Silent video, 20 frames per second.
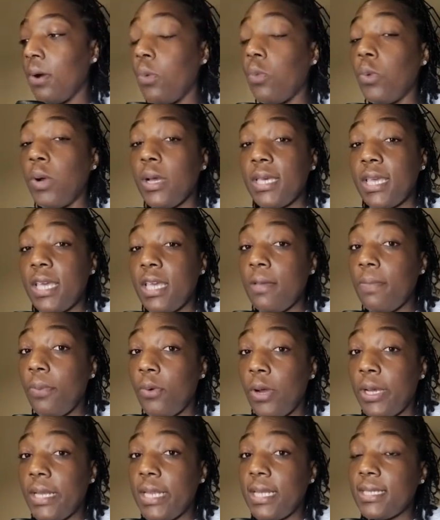But one
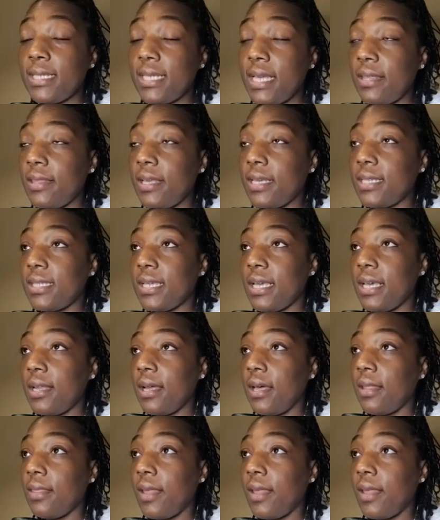key point is that they said